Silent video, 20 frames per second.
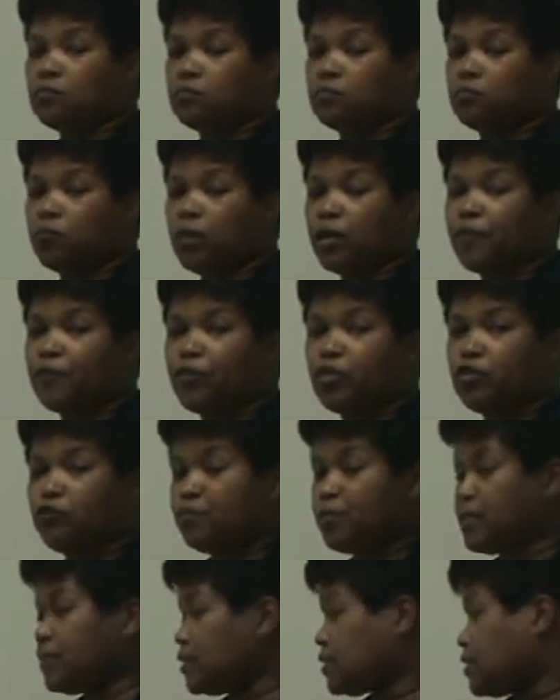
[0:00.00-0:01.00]
whatever you've
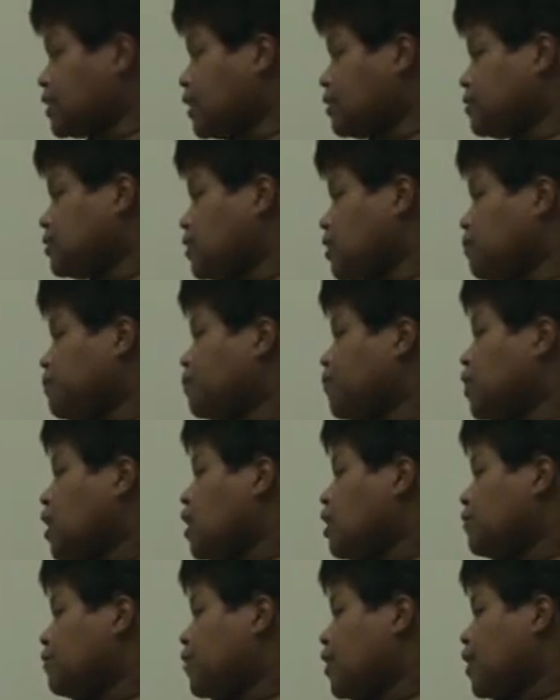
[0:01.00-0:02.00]
been discussing.
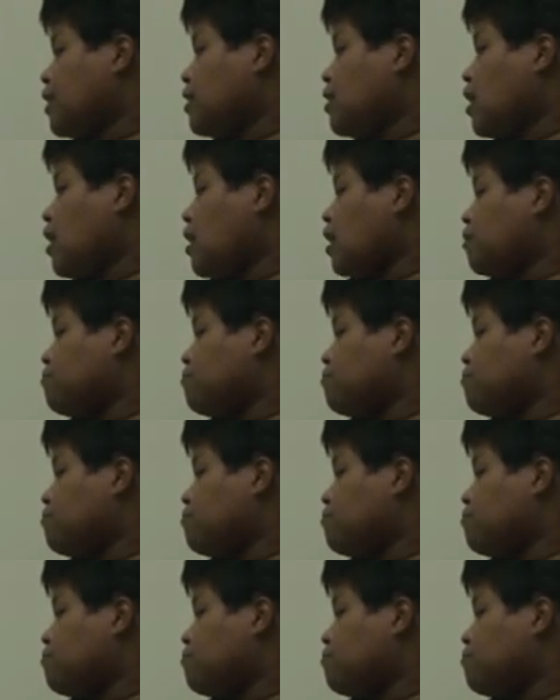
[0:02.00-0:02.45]
They